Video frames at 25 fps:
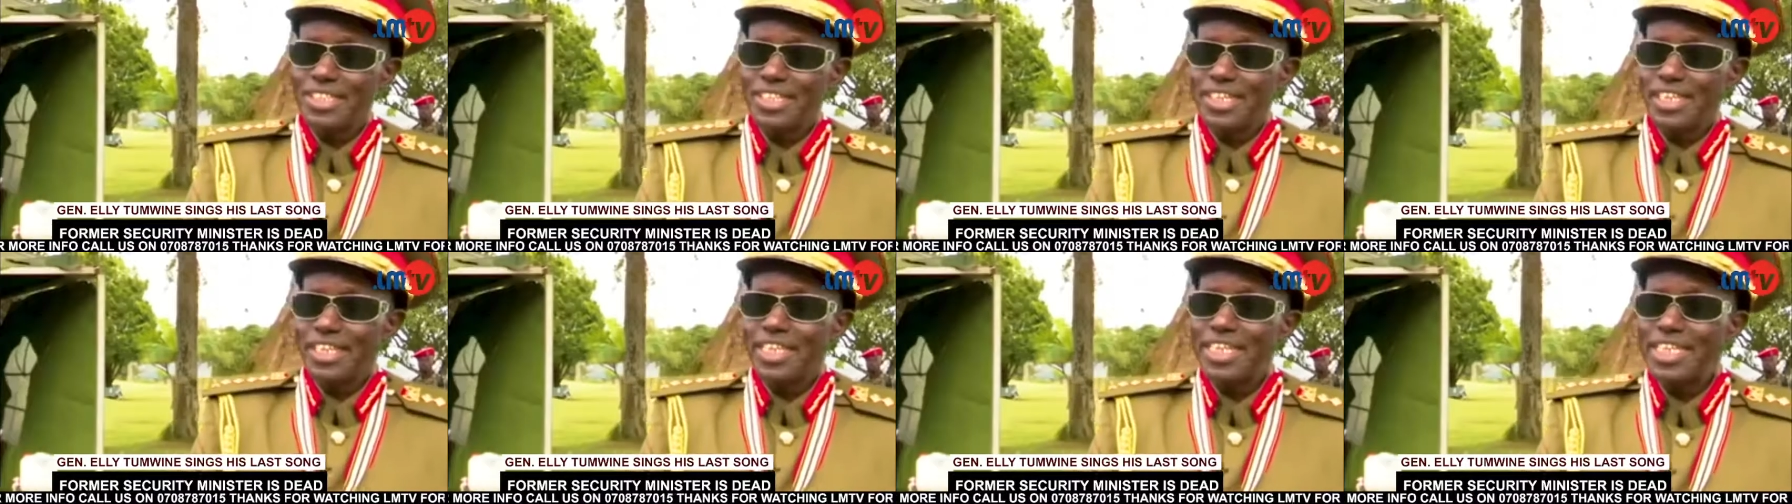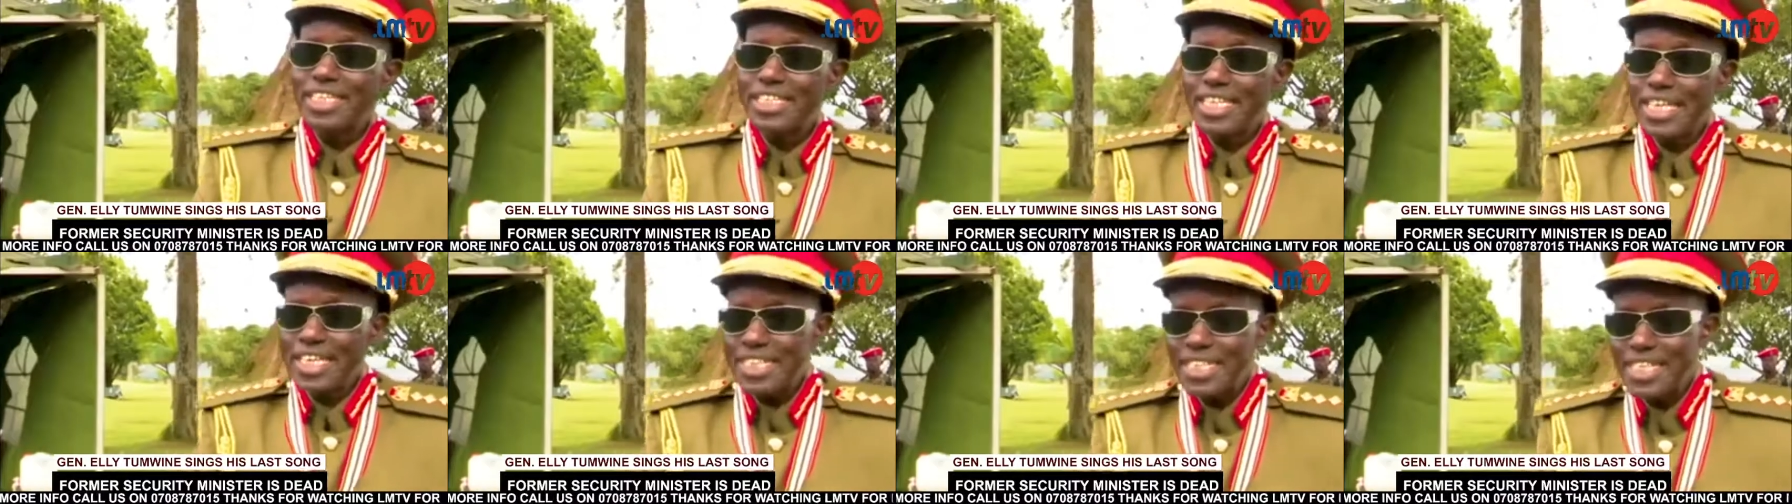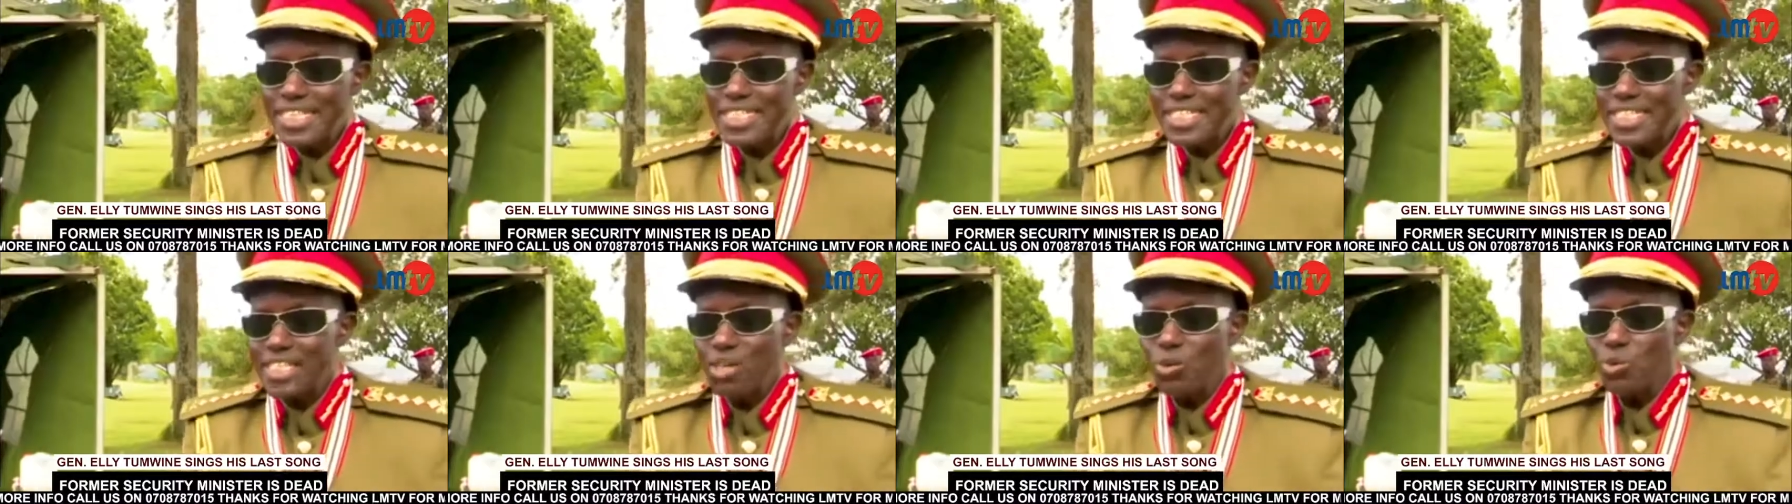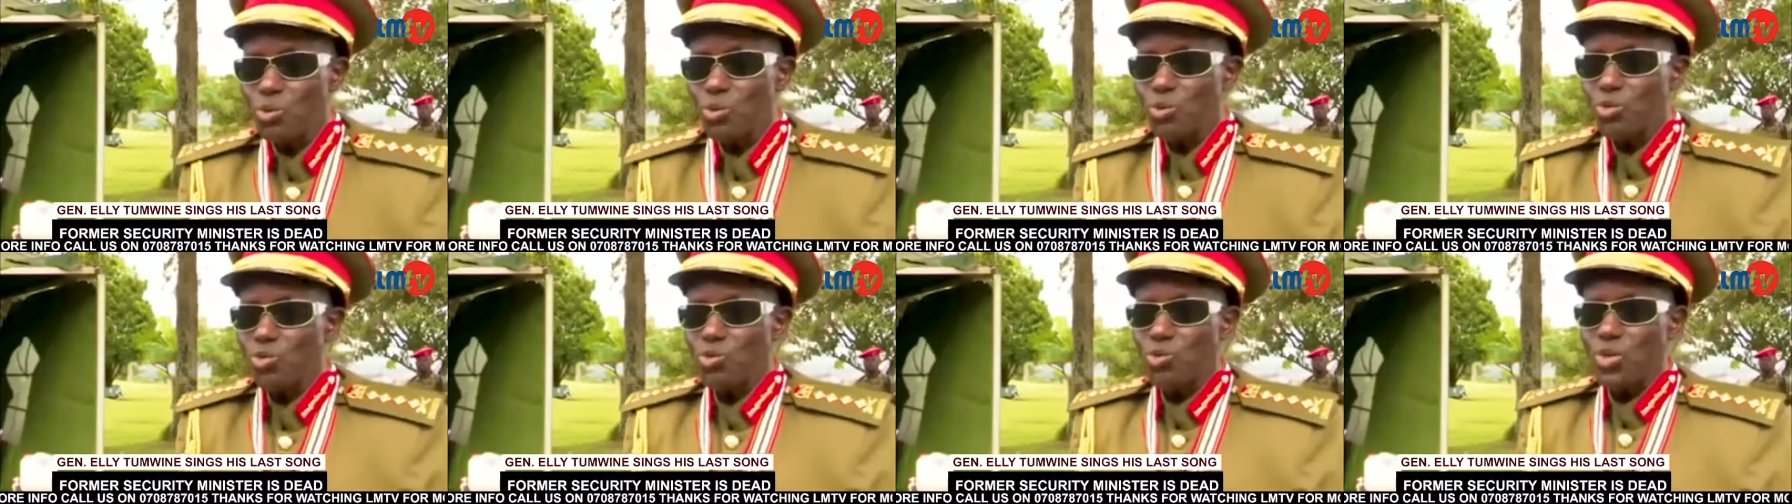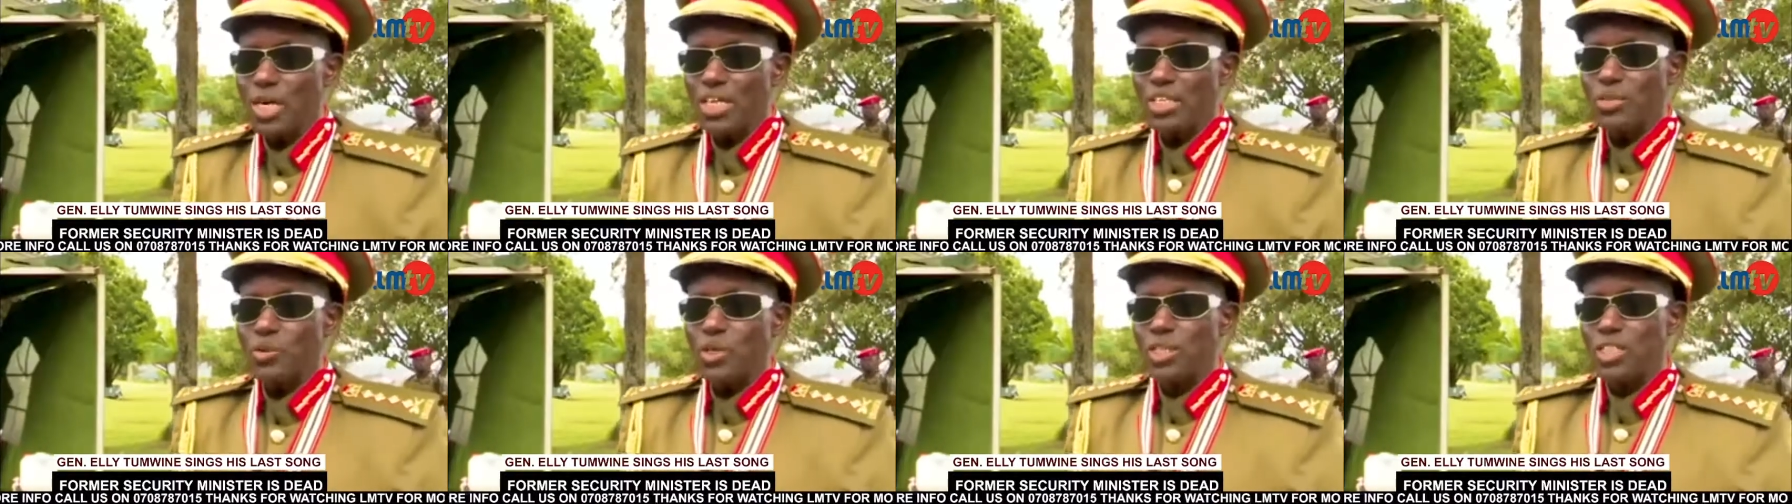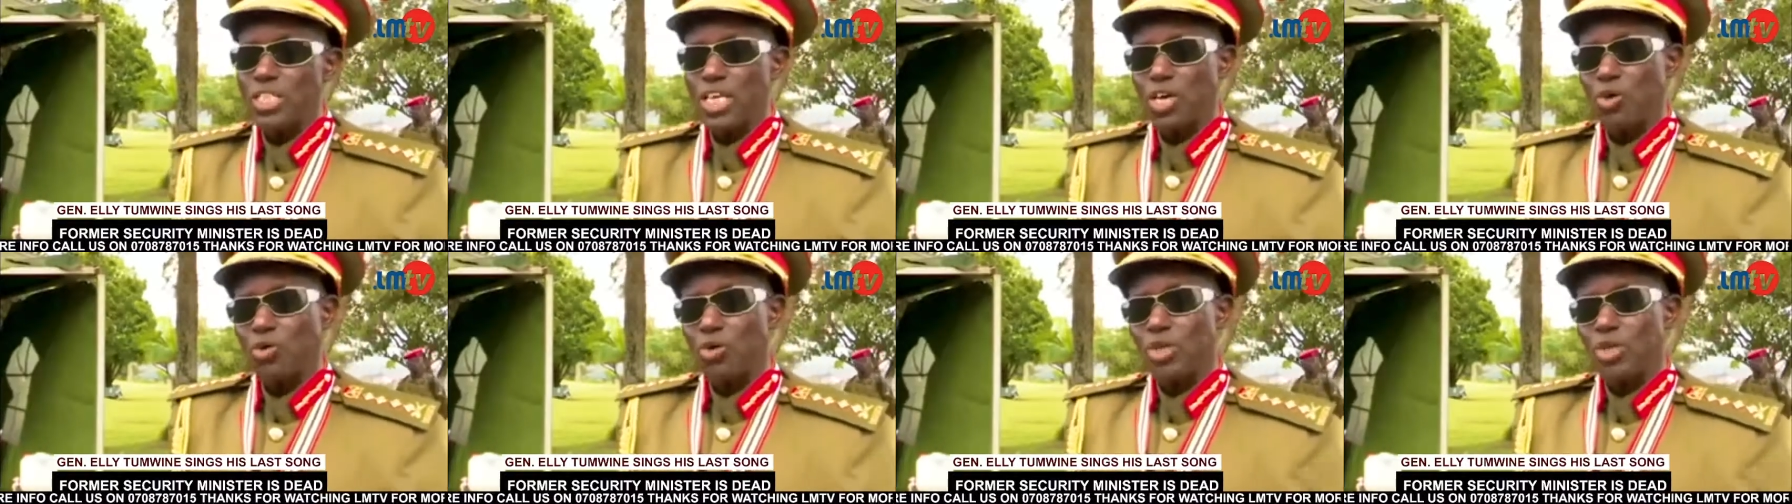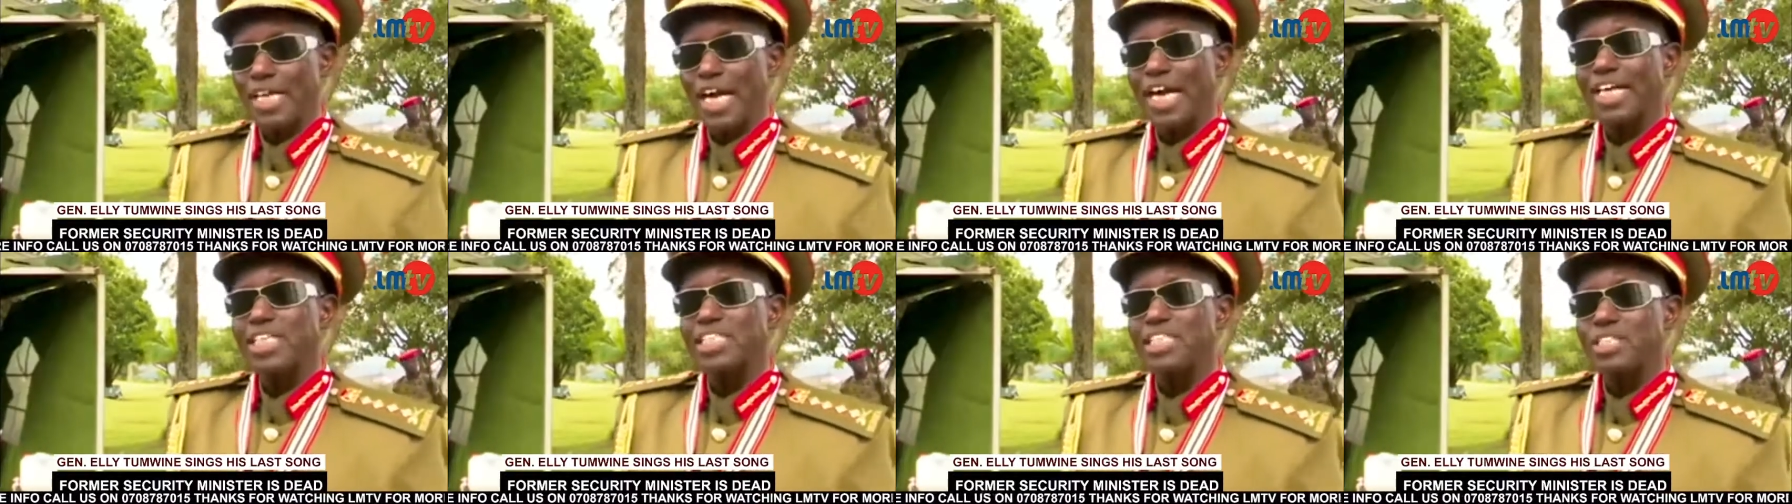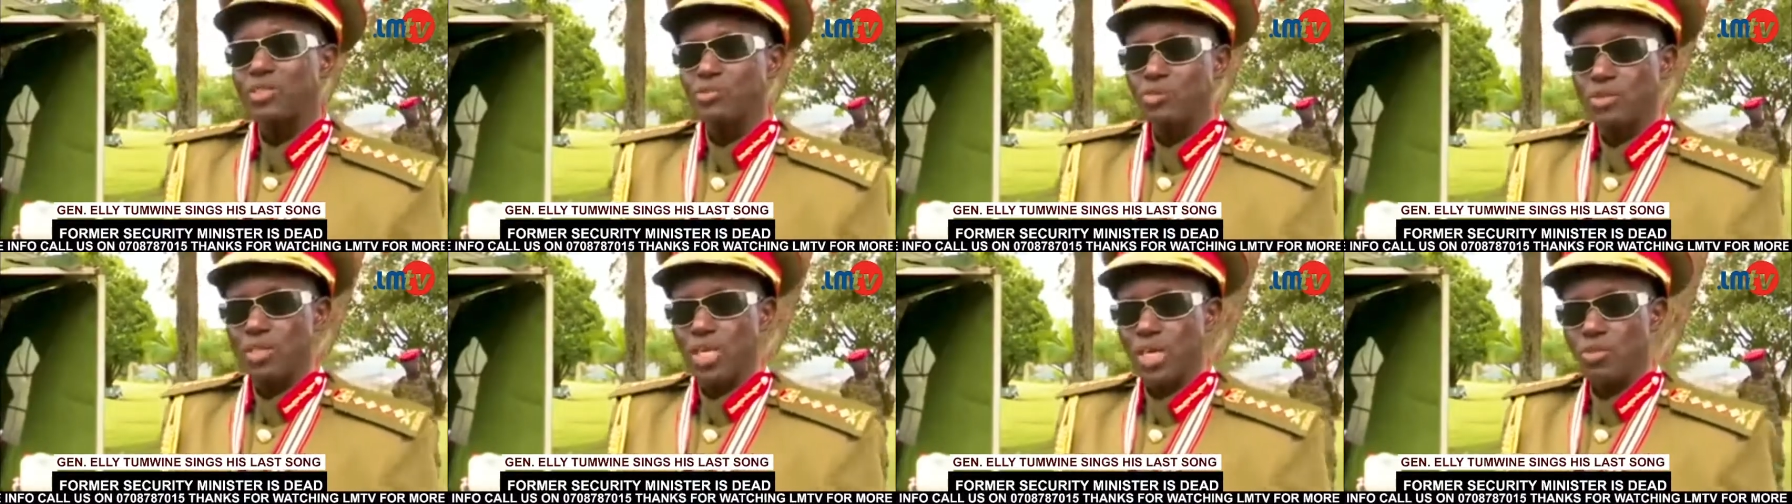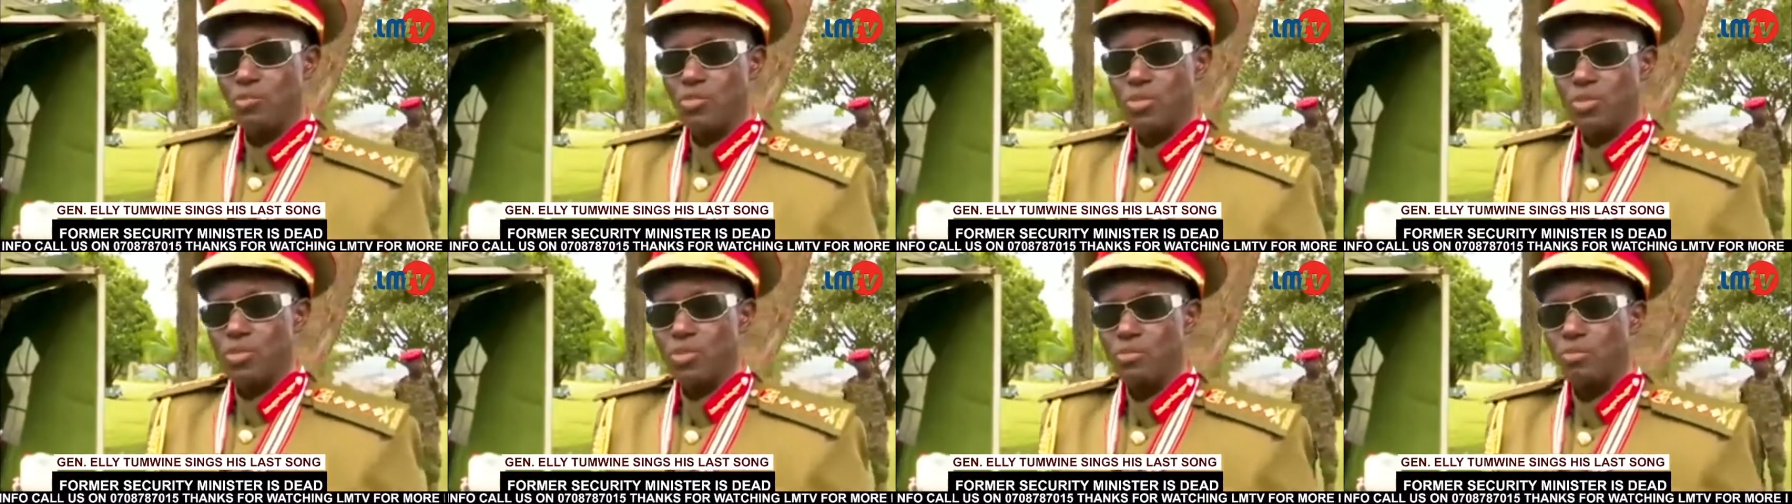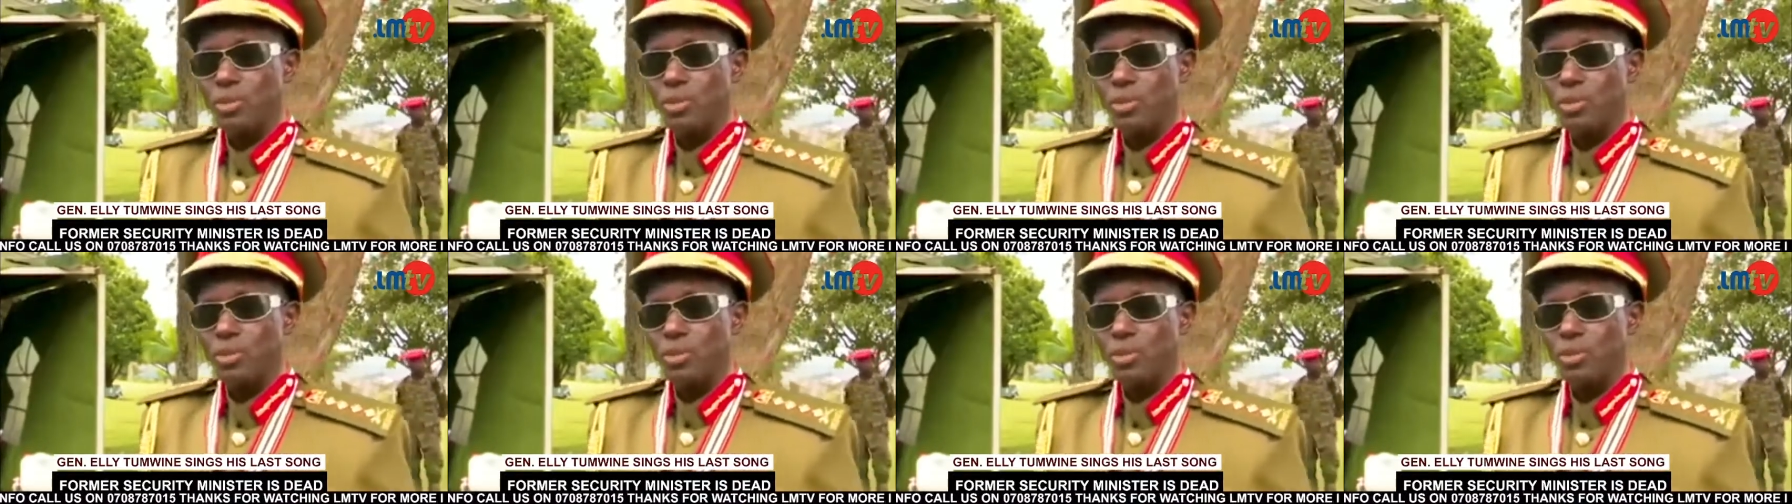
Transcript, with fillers: Let others now continue what they are calling active service.